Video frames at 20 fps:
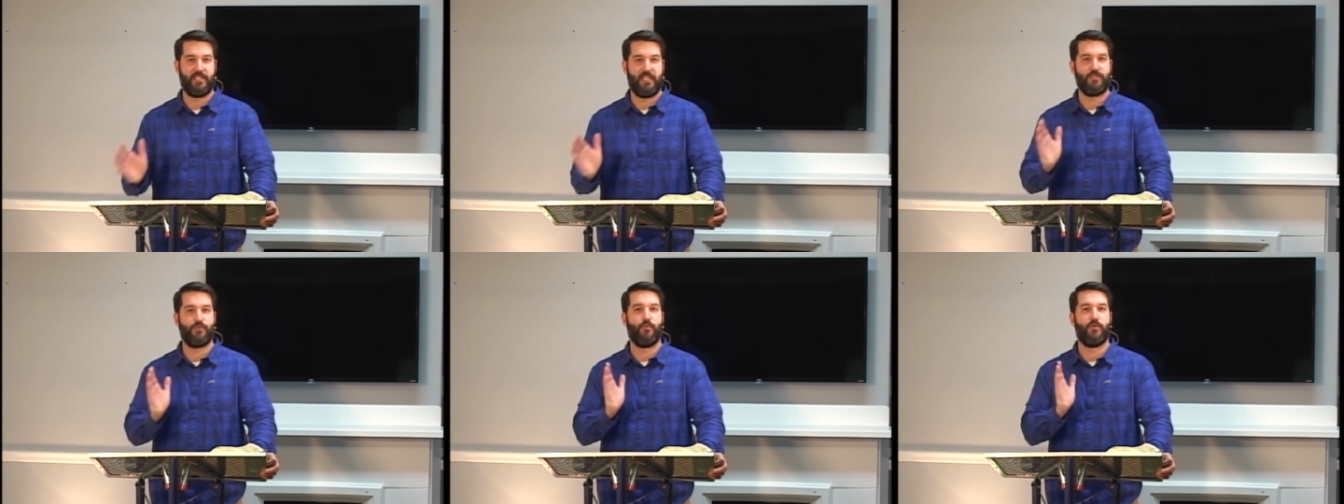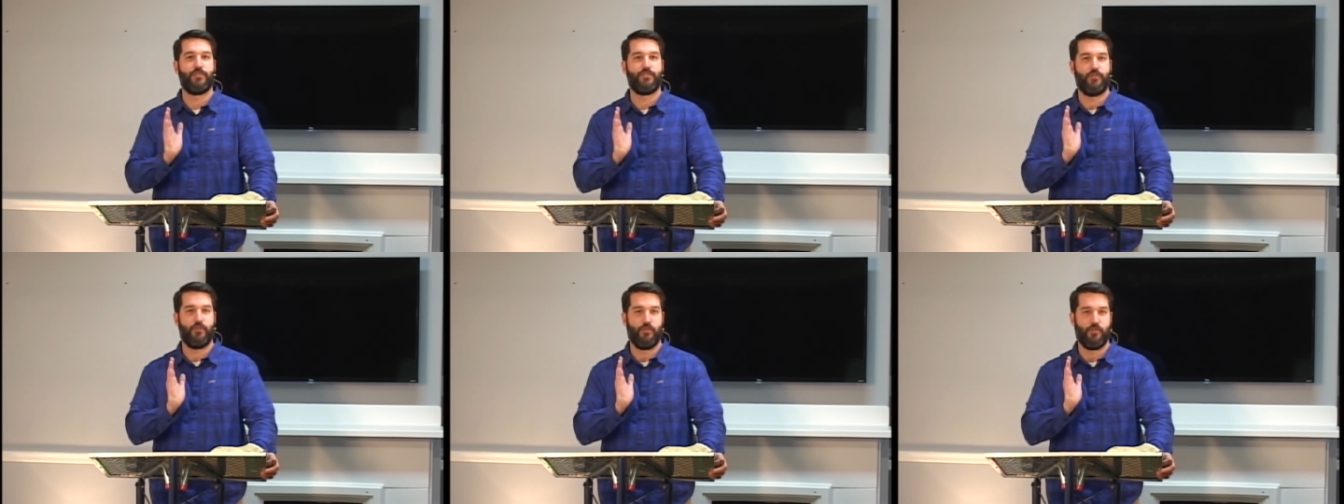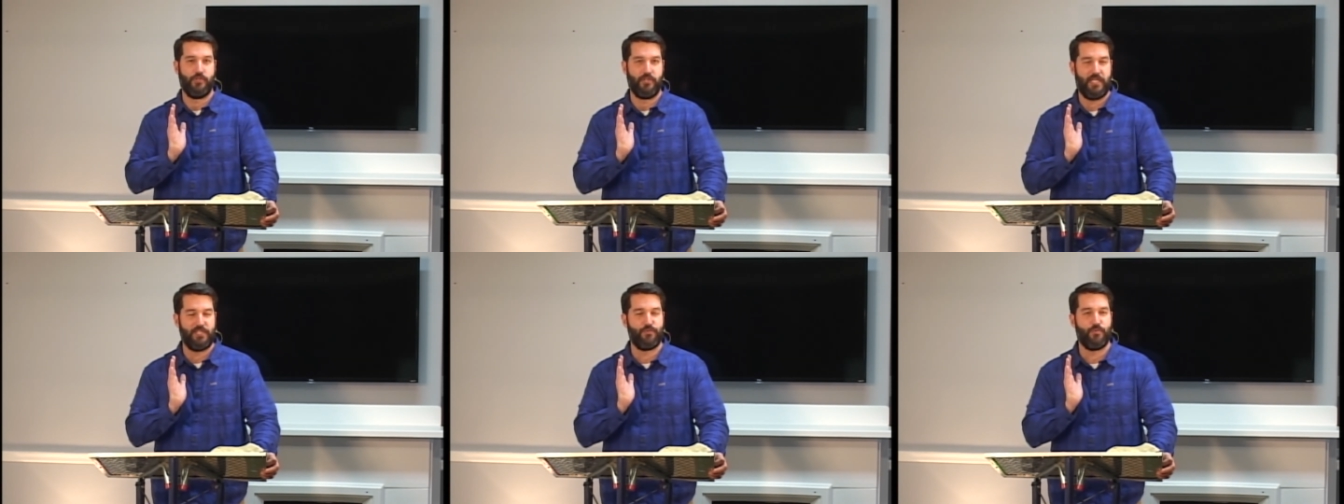That's what
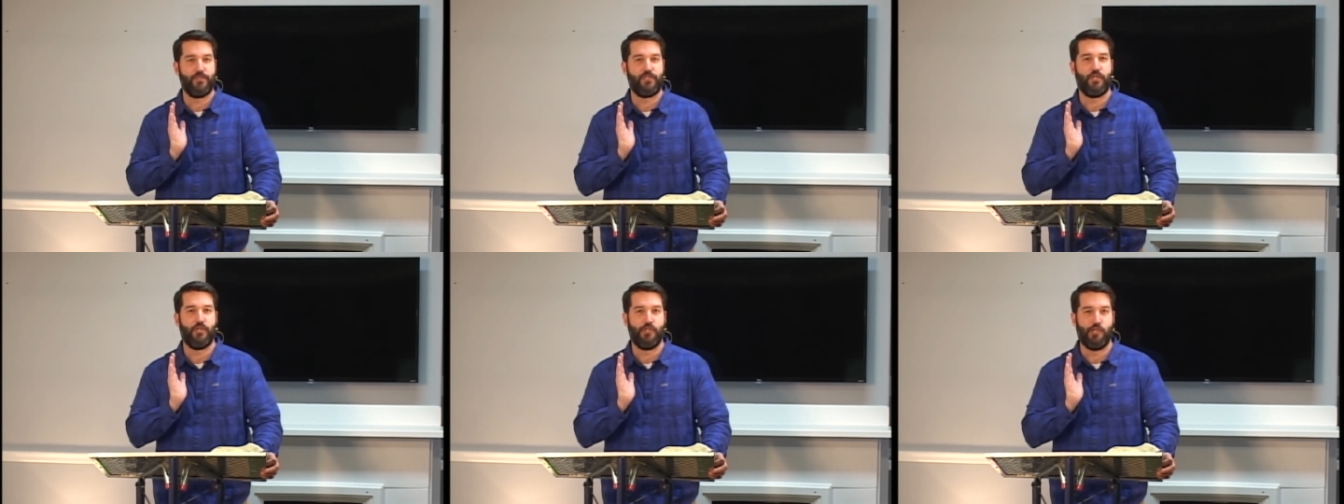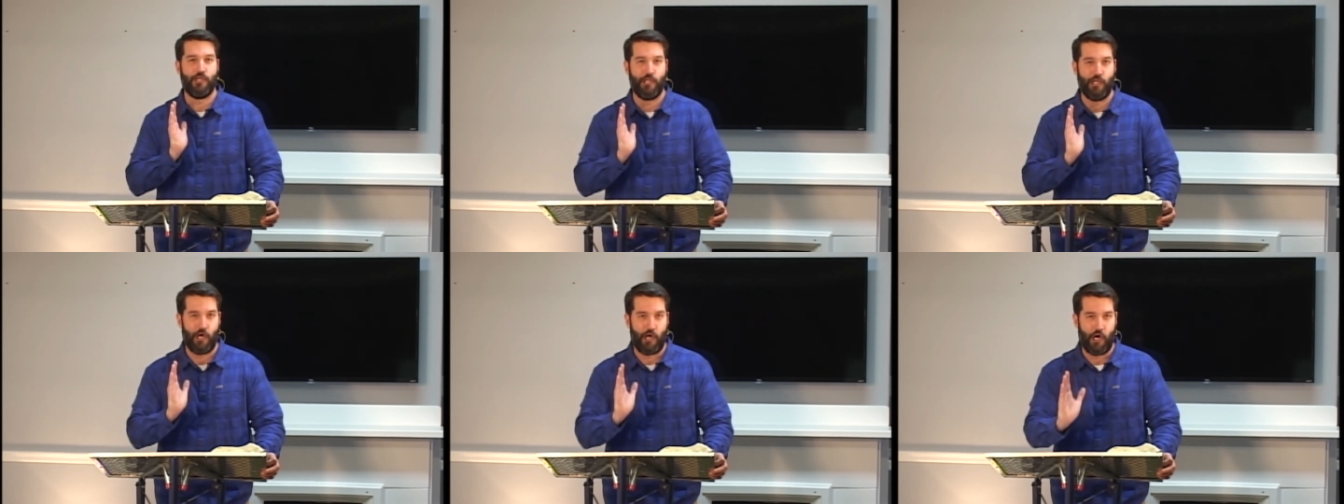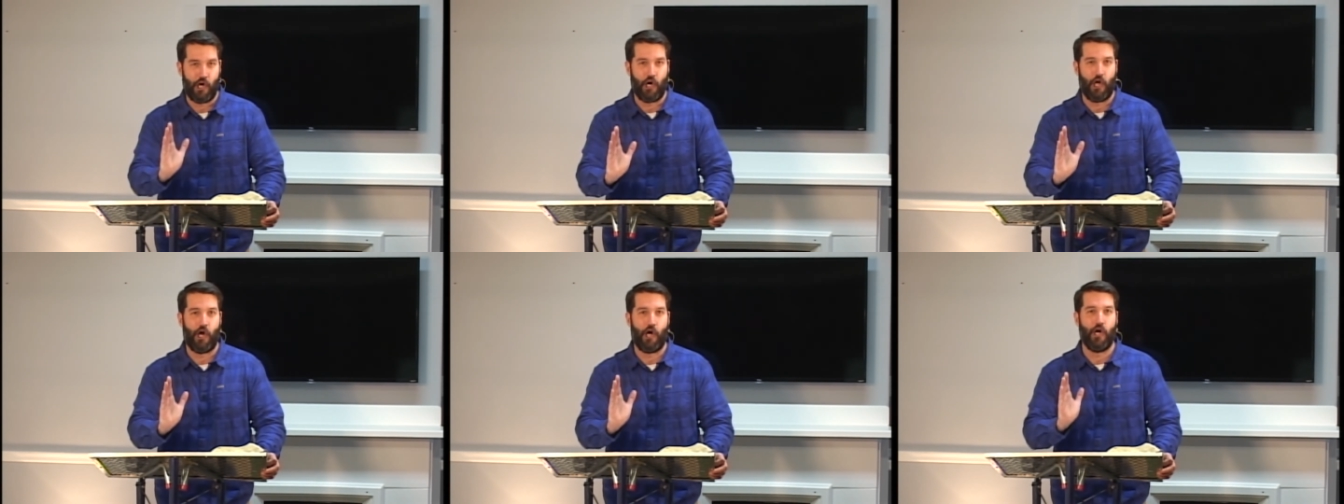the, that's what the
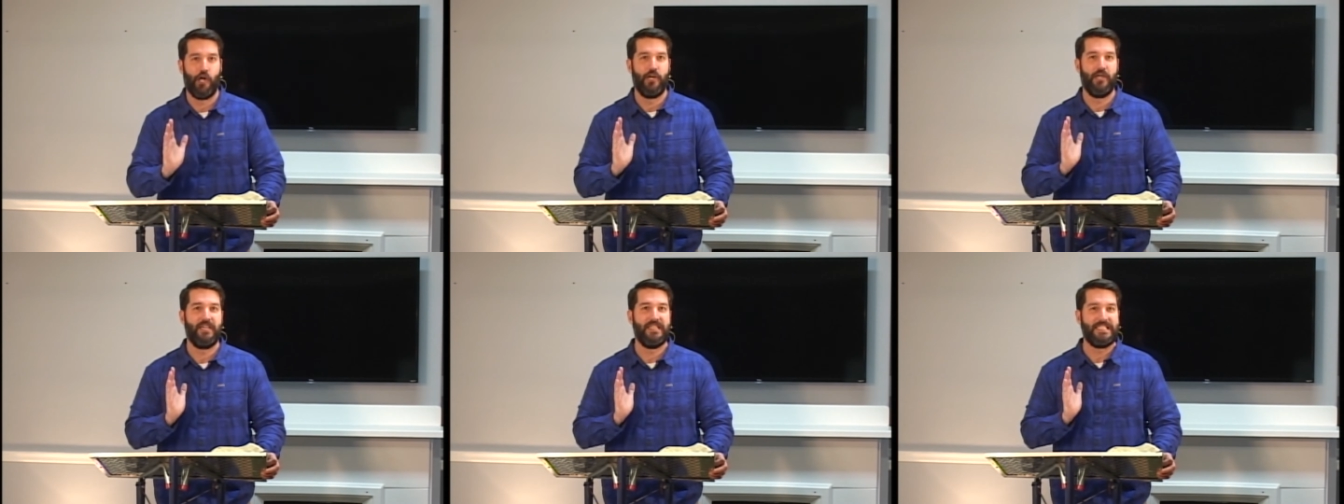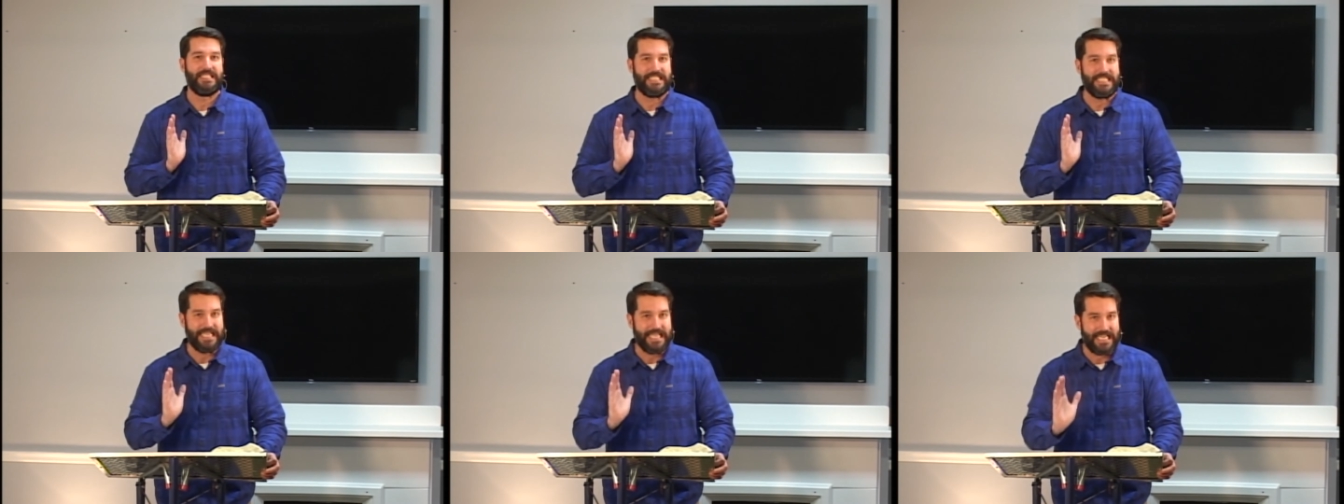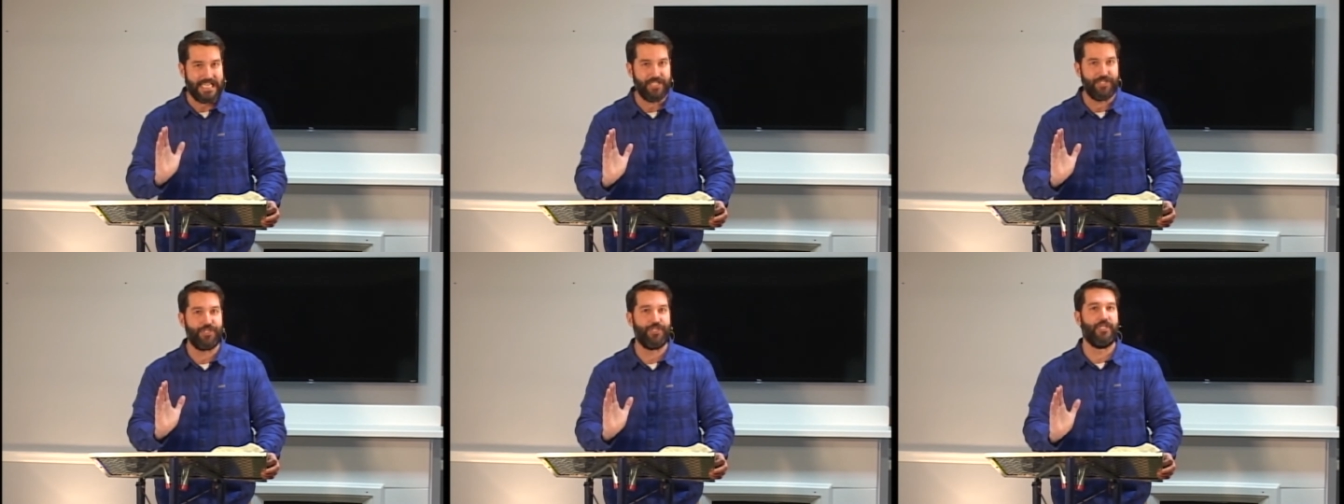law
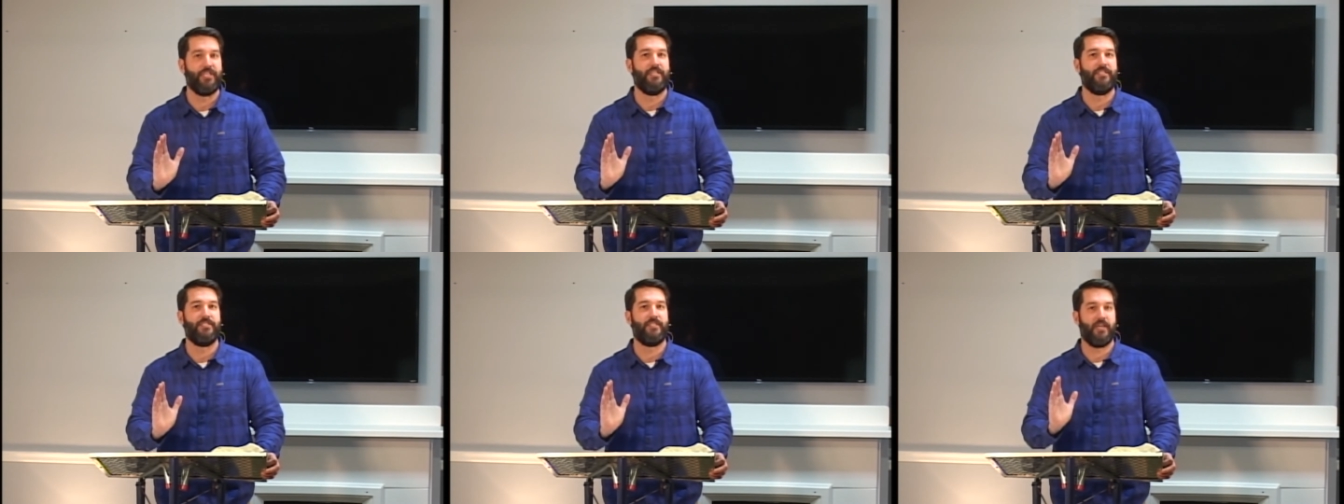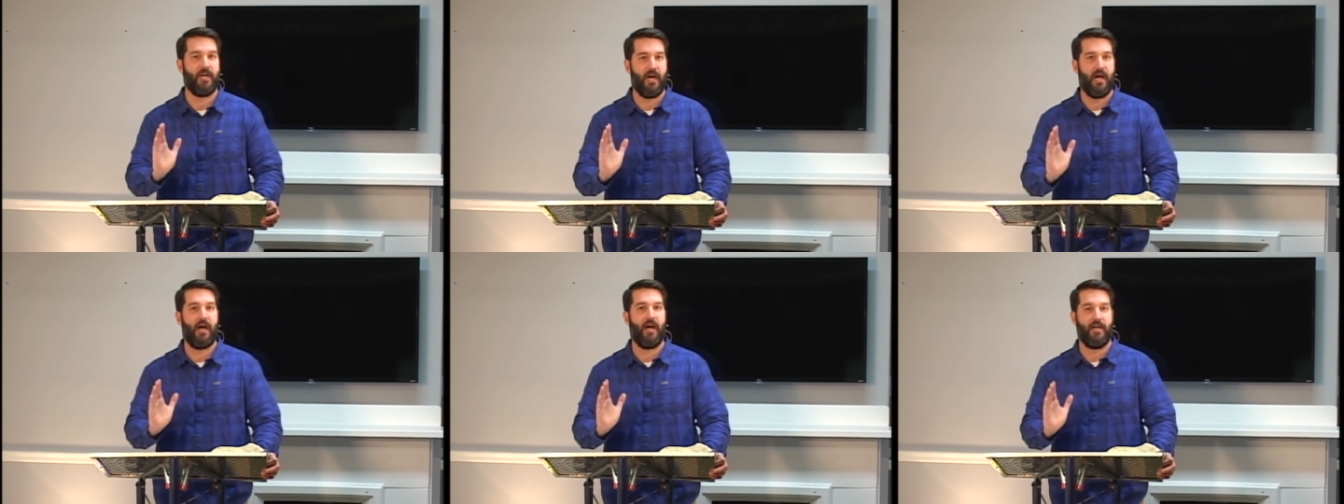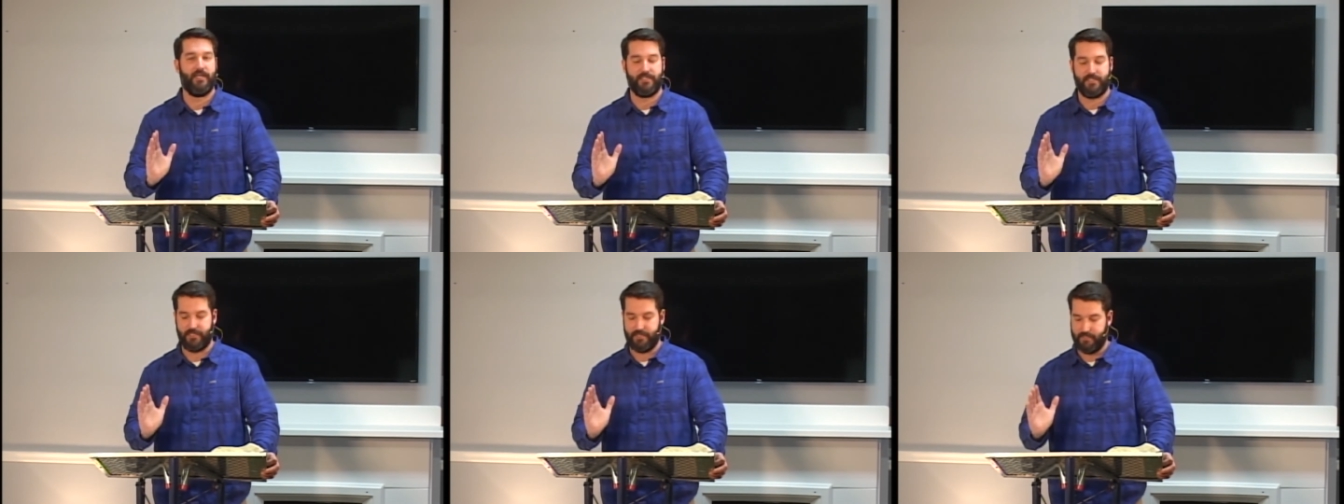teaches
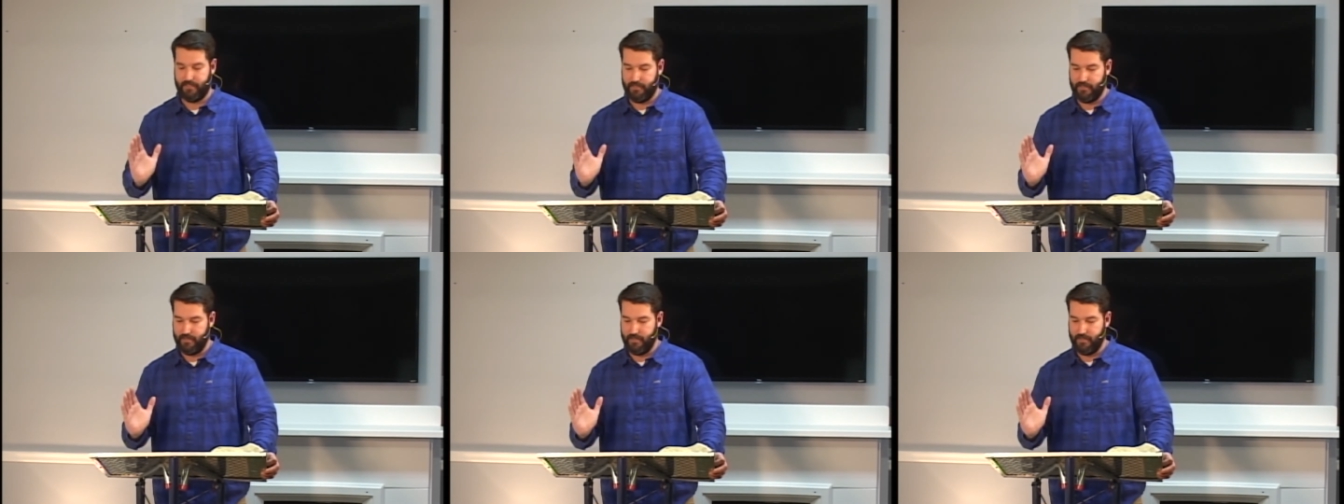us.